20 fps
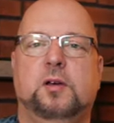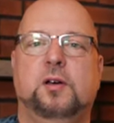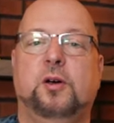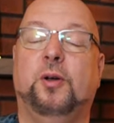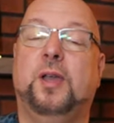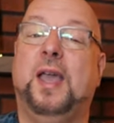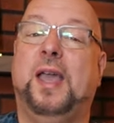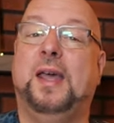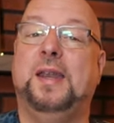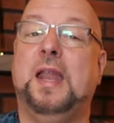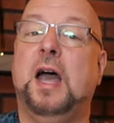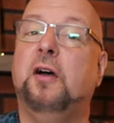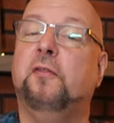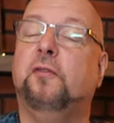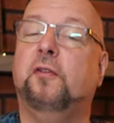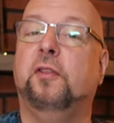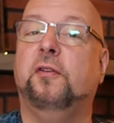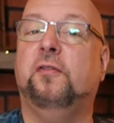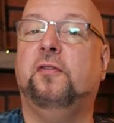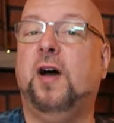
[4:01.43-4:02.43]
Okay, and now
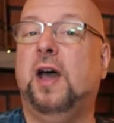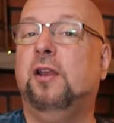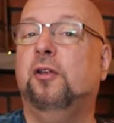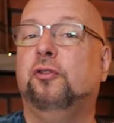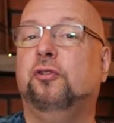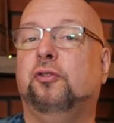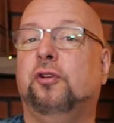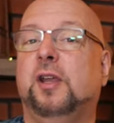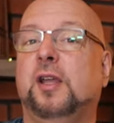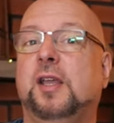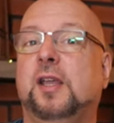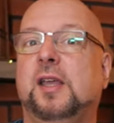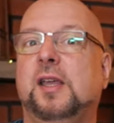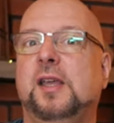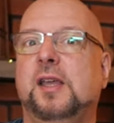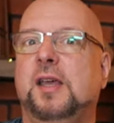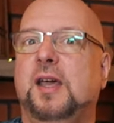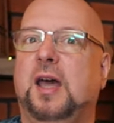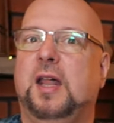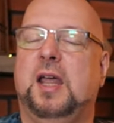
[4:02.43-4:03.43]
for the final trick,
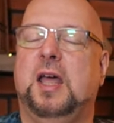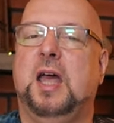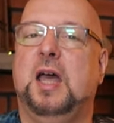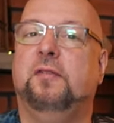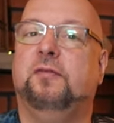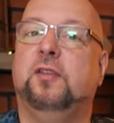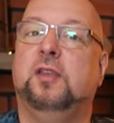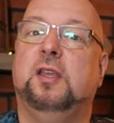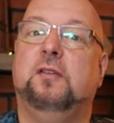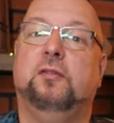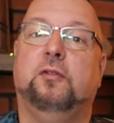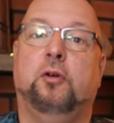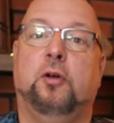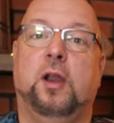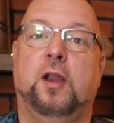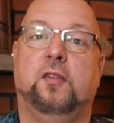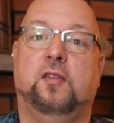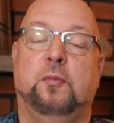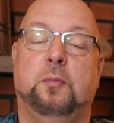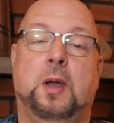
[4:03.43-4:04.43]
and I have to give
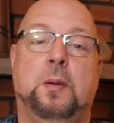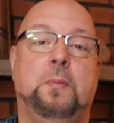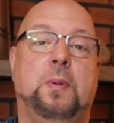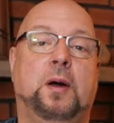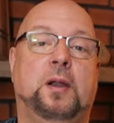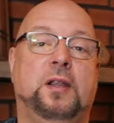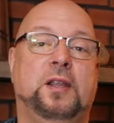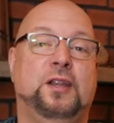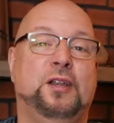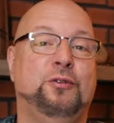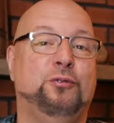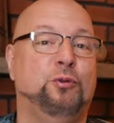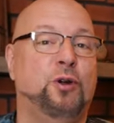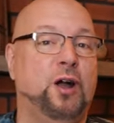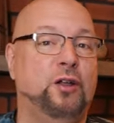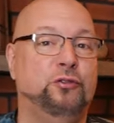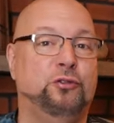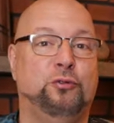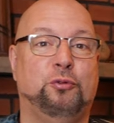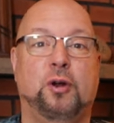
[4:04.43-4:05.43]
credit to my buddy
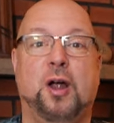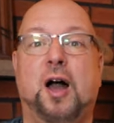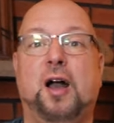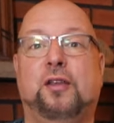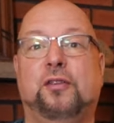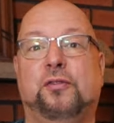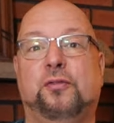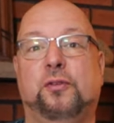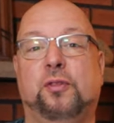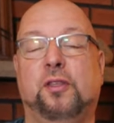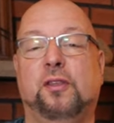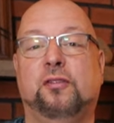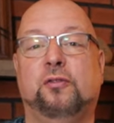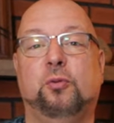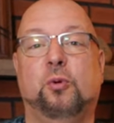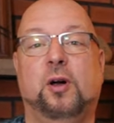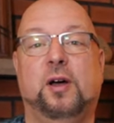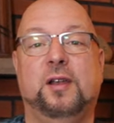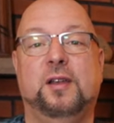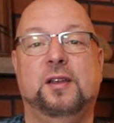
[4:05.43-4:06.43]
Roger Rocks for
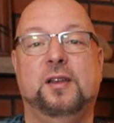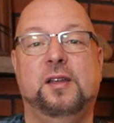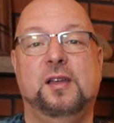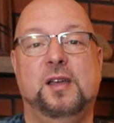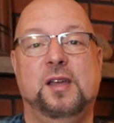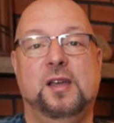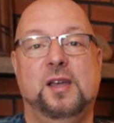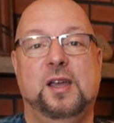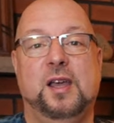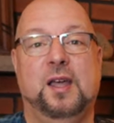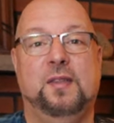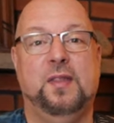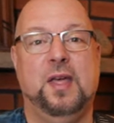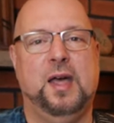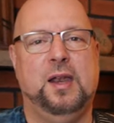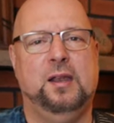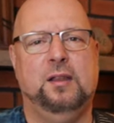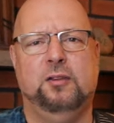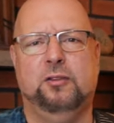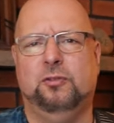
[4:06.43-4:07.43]
this one, and
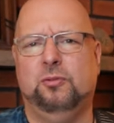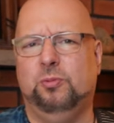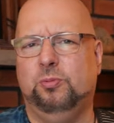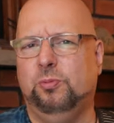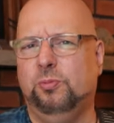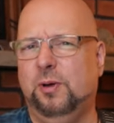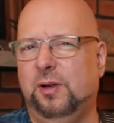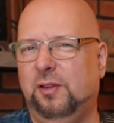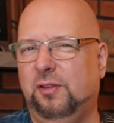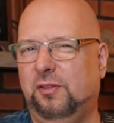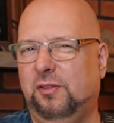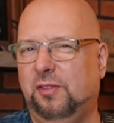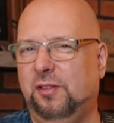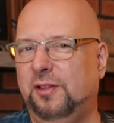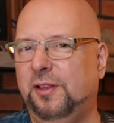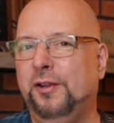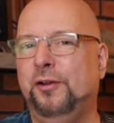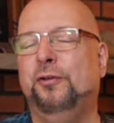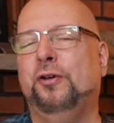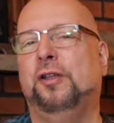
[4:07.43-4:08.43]
that is, what is the
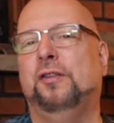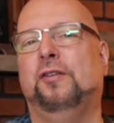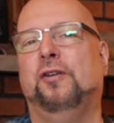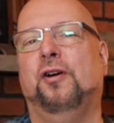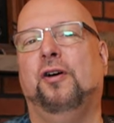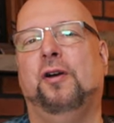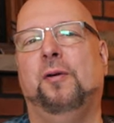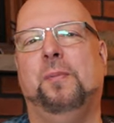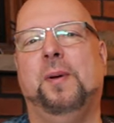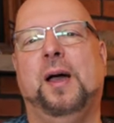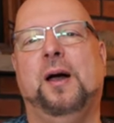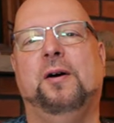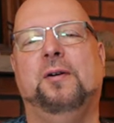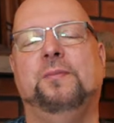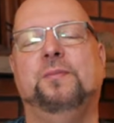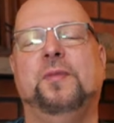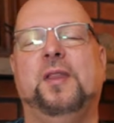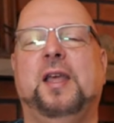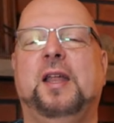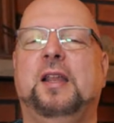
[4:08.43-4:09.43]
little guitar about?